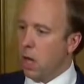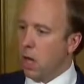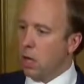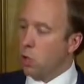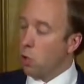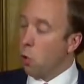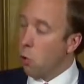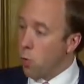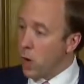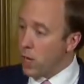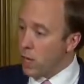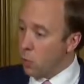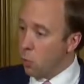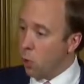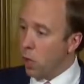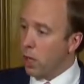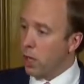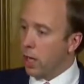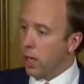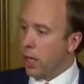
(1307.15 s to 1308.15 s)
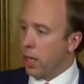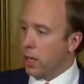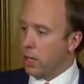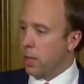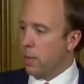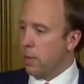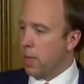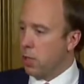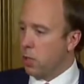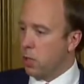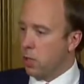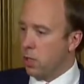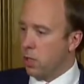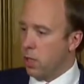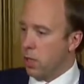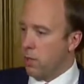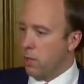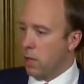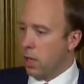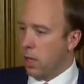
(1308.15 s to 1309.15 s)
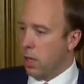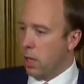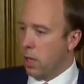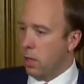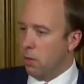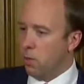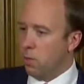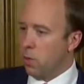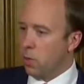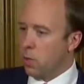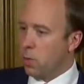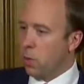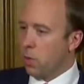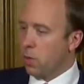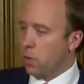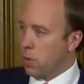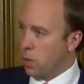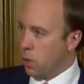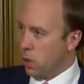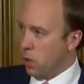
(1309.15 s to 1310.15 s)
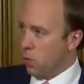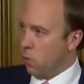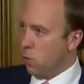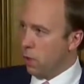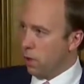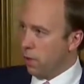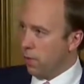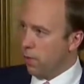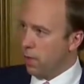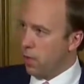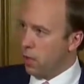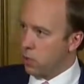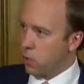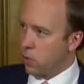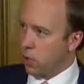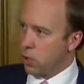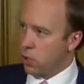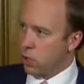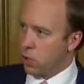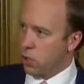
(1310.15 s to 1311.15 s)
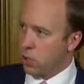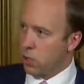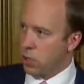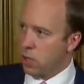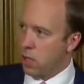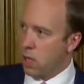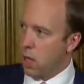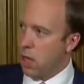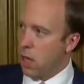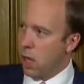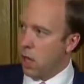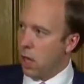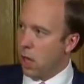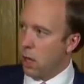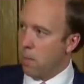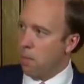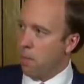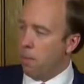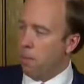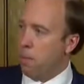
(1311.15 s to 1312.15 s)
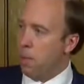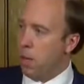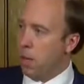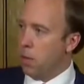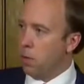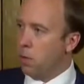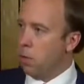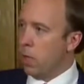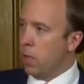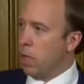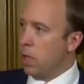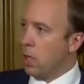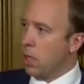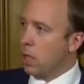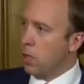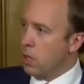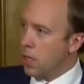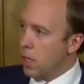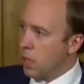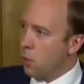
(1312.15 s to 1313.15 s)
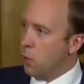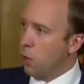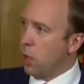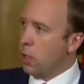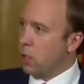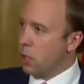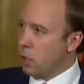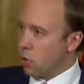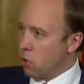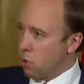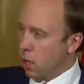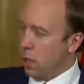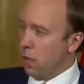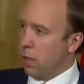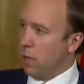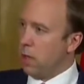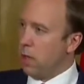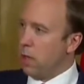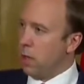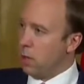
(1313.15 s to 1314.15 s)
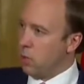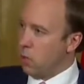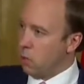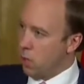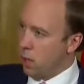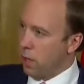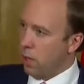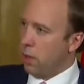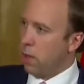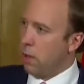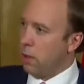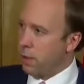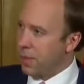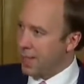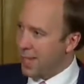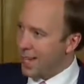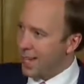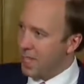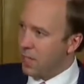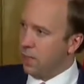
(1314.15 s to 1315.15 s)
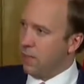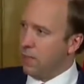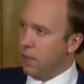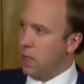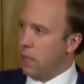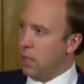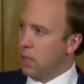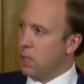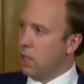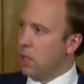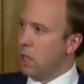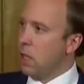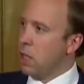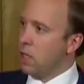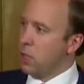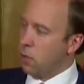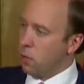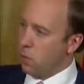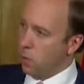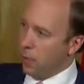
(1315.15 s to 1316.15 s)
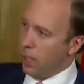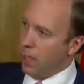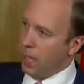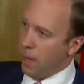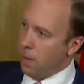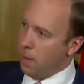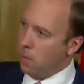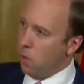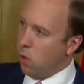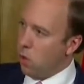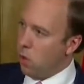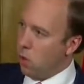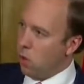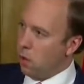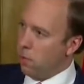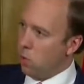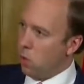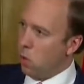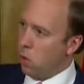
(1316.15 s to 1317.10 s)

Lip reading: It's already working, as I mentioned in my response to one of the first questions, but we're continuing to strengthen it and strengthen the data feeds so that we can get more and